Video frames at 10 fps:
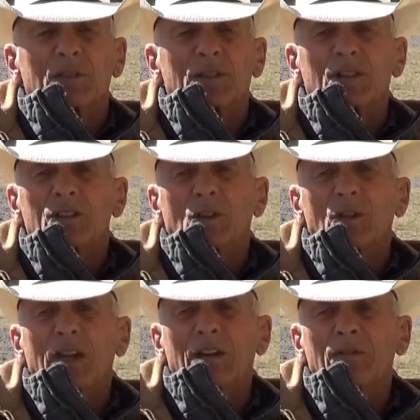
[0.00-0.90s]
We just
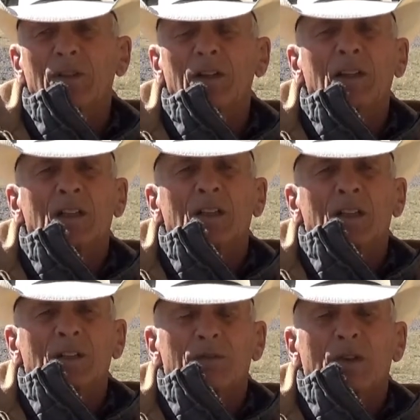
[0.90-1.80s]
don't have the
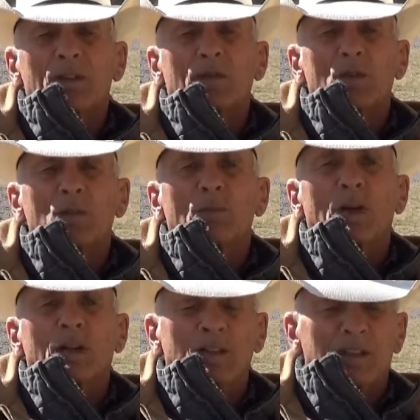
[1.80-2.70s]
fresh fruit
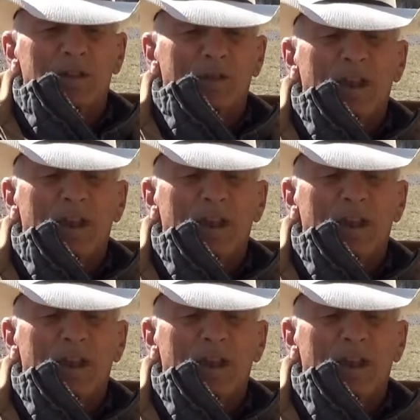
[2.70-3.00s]
market that we